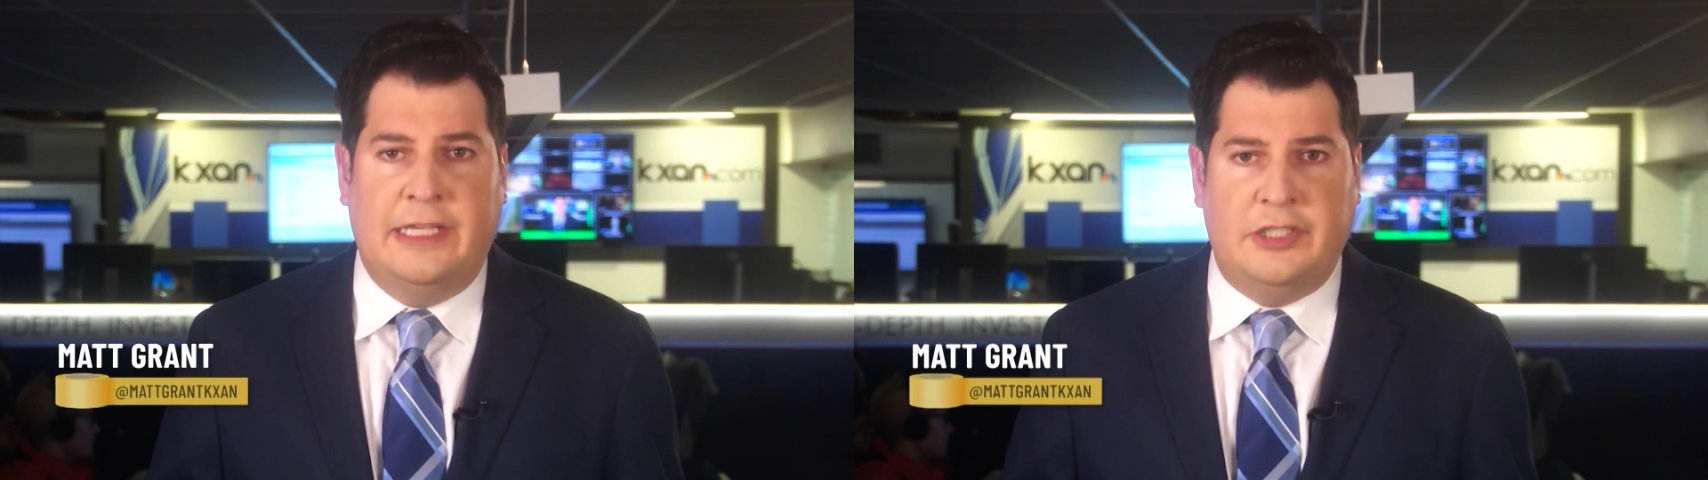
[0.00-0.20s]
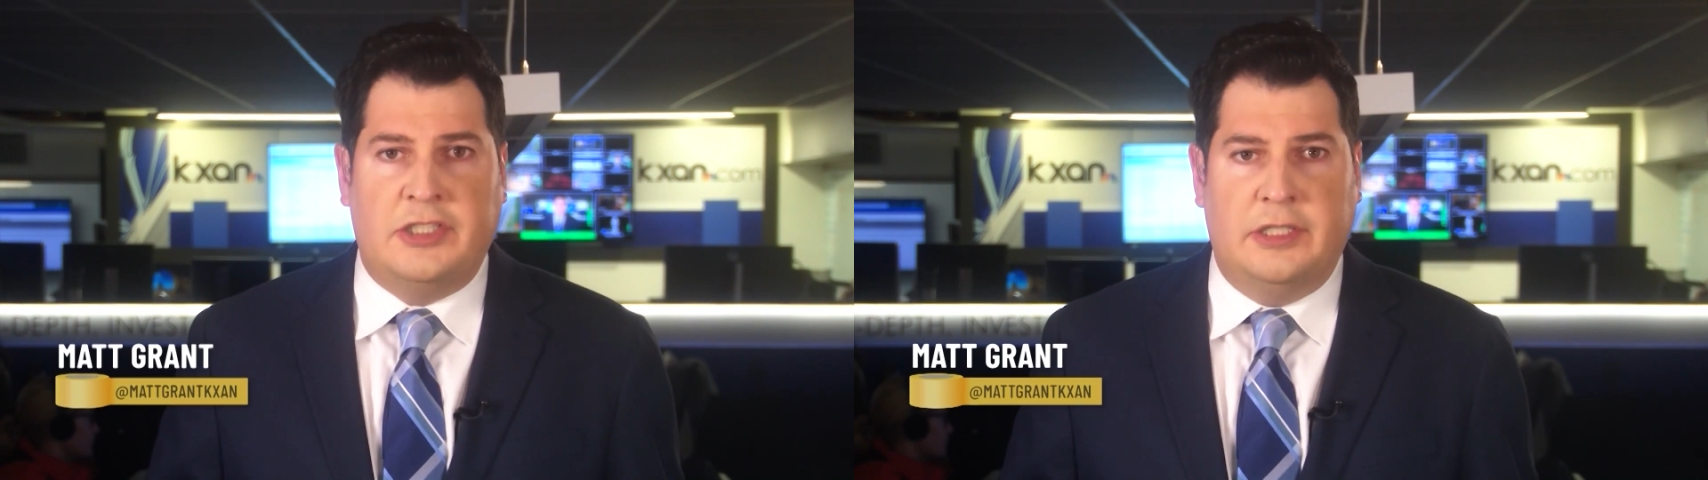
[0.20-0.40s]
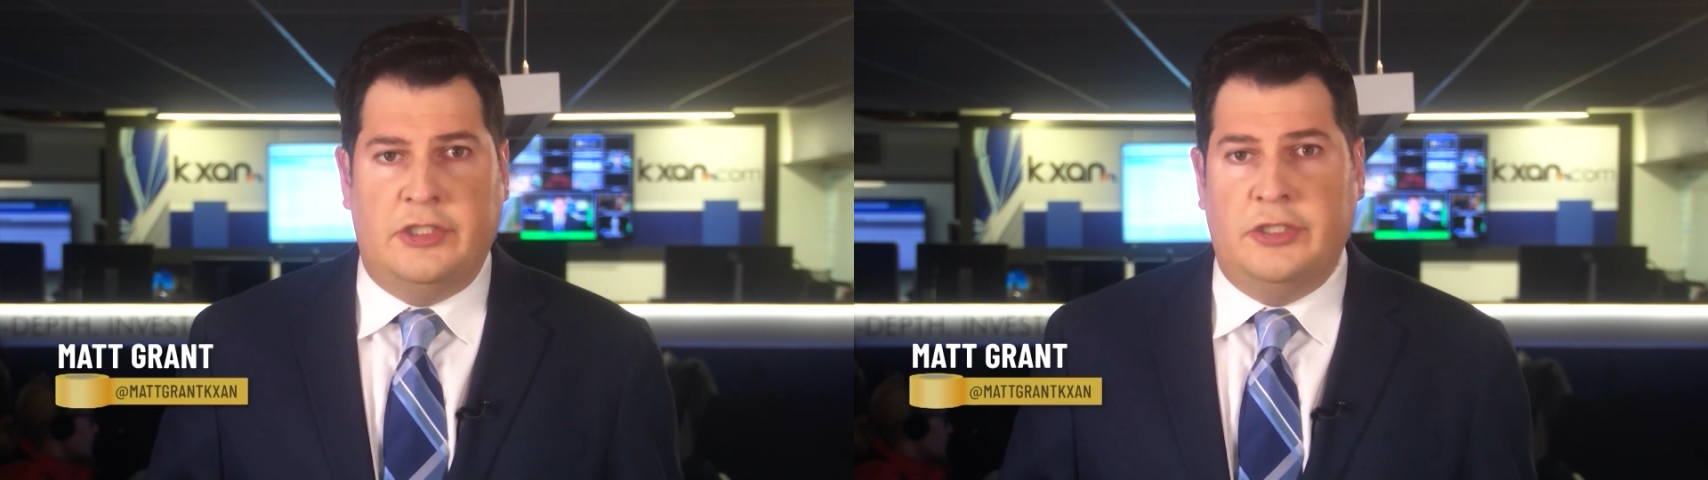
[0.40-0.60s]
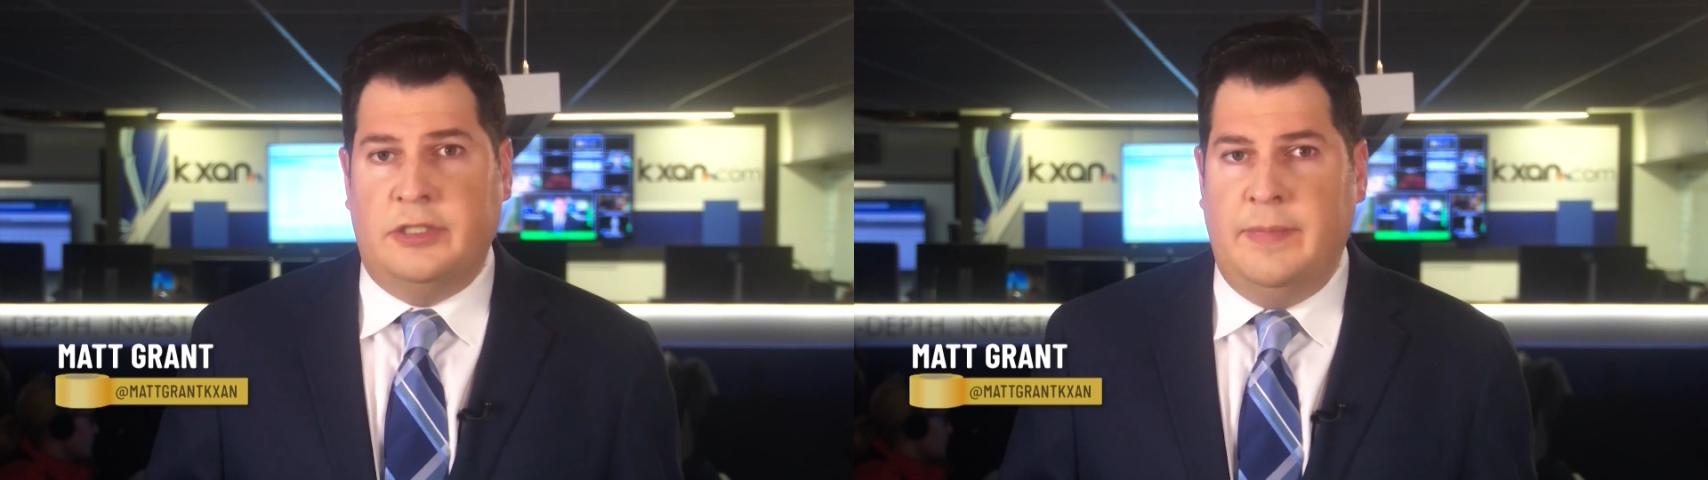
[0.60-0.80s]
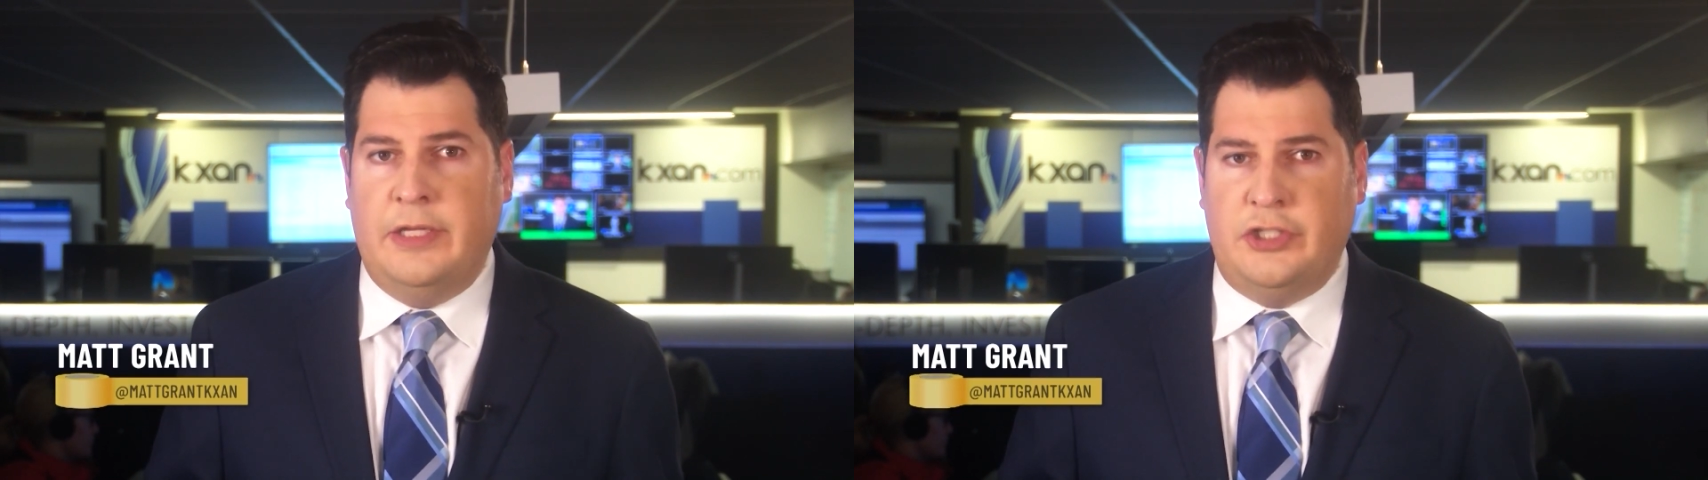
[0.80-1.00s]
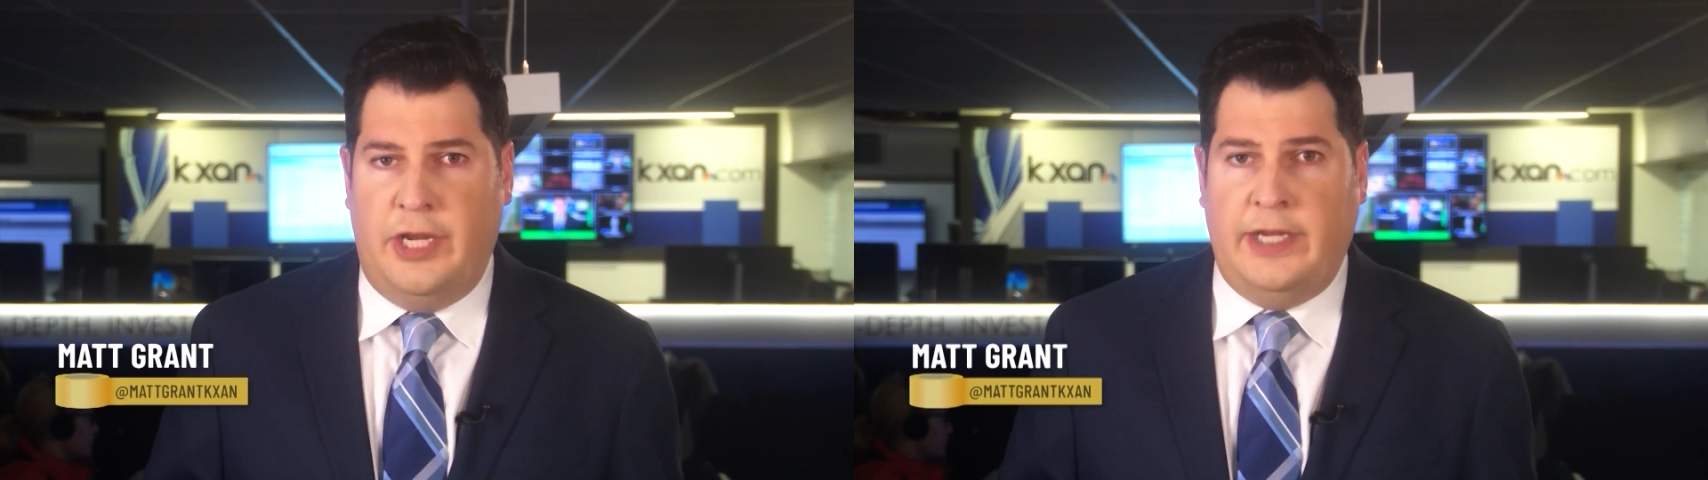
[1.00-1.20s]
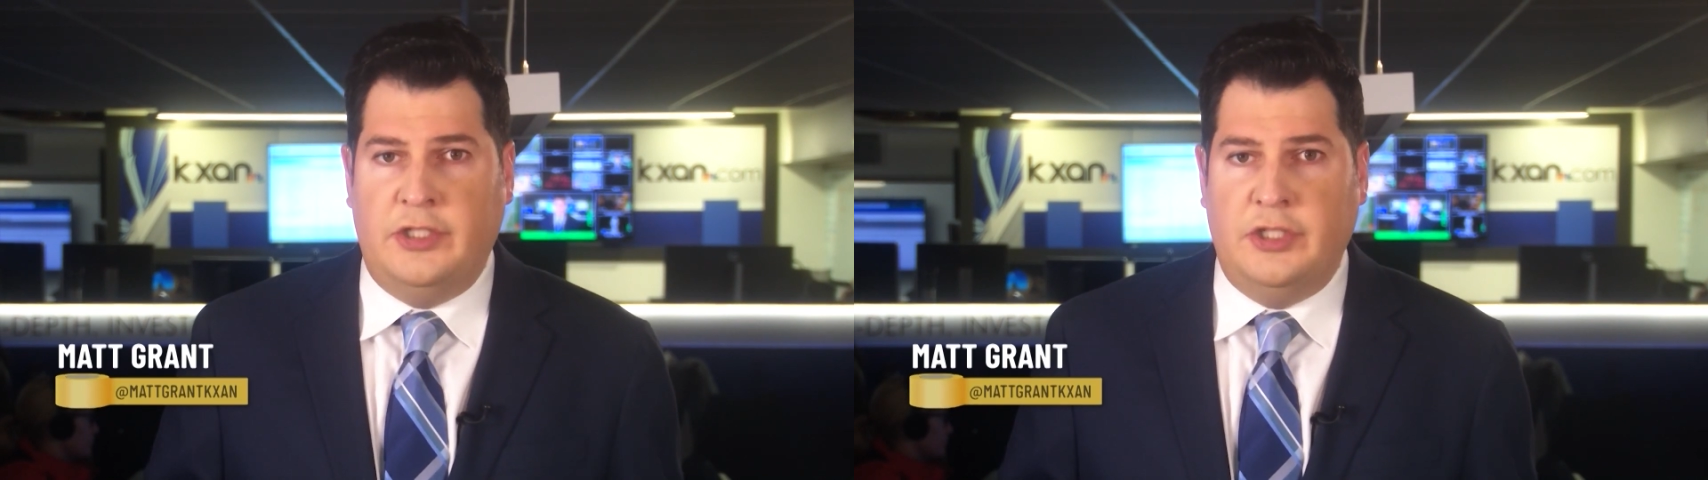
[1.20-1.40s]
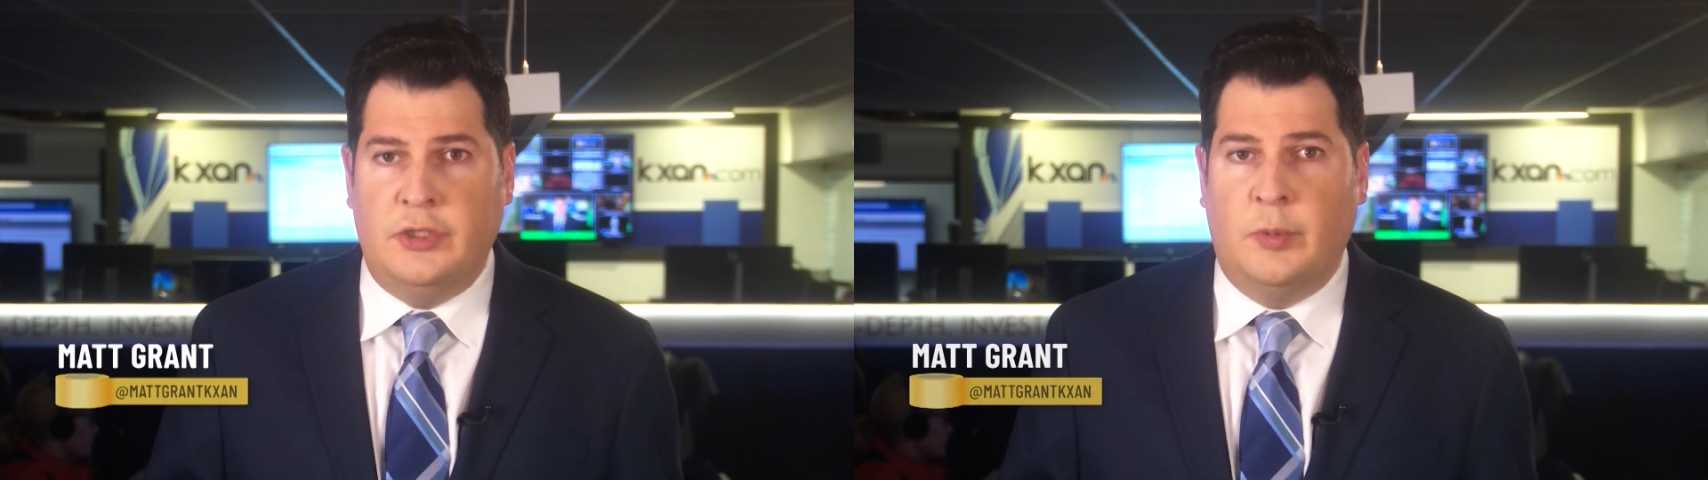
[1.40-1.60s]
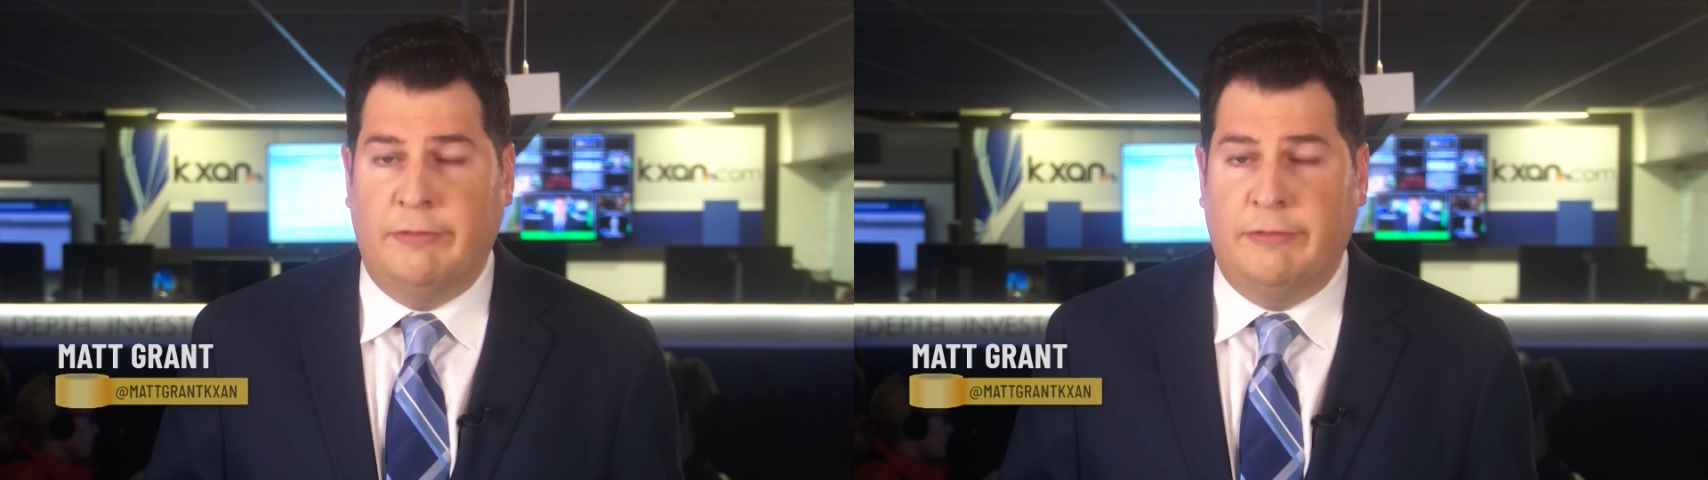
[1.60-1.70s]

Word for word: legislature to make changes.